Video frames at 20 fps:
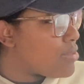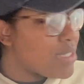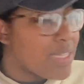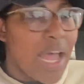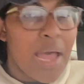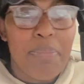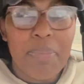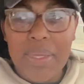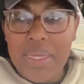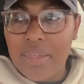
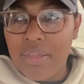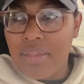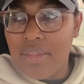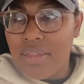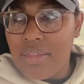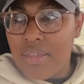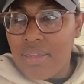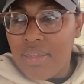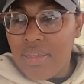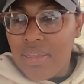Stop it.
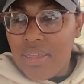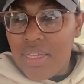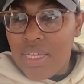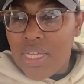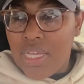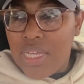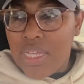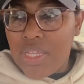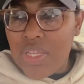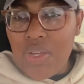
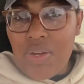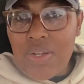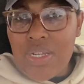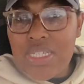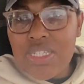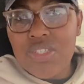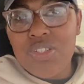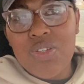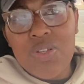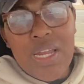You don't
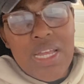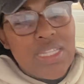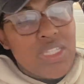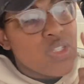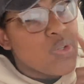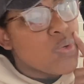need to do that to